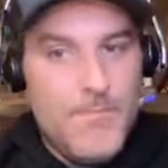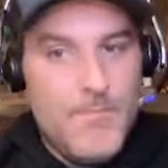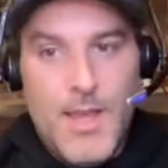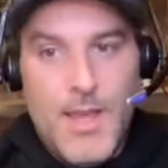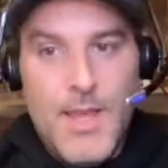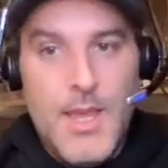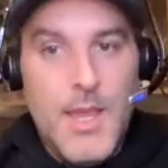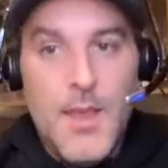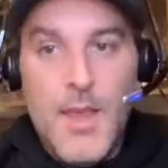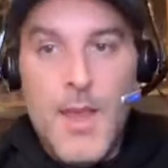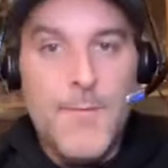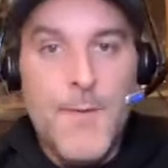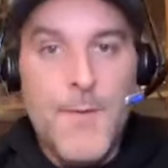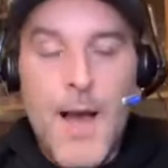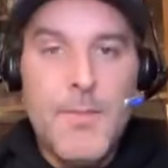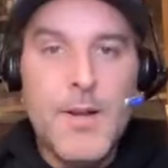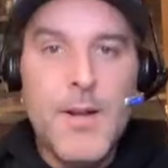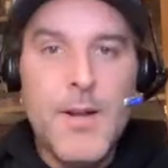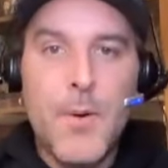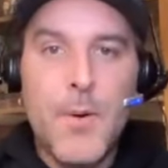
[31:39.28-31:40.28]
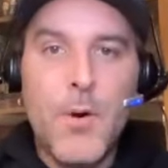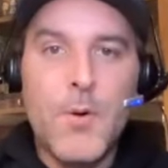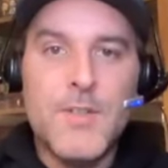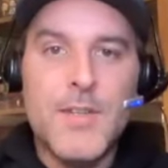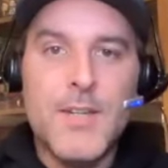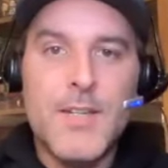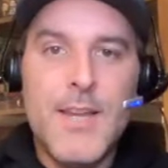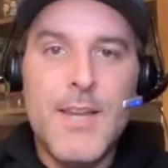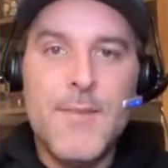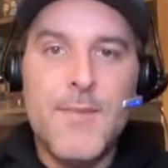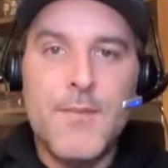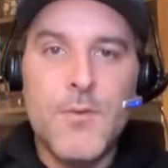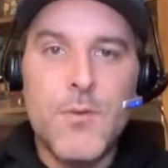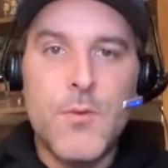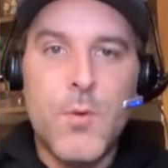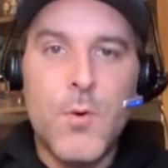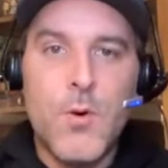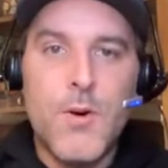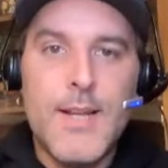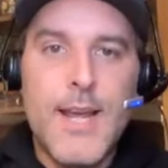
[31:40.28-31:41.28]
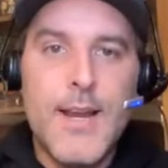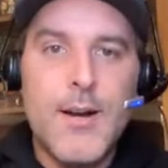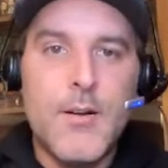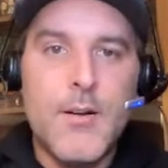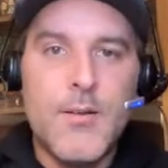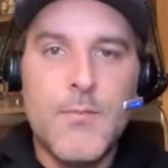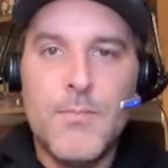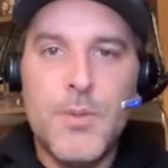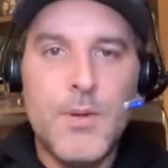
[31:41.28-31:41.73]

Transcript: uh, if i'm an opposing defensive coordinator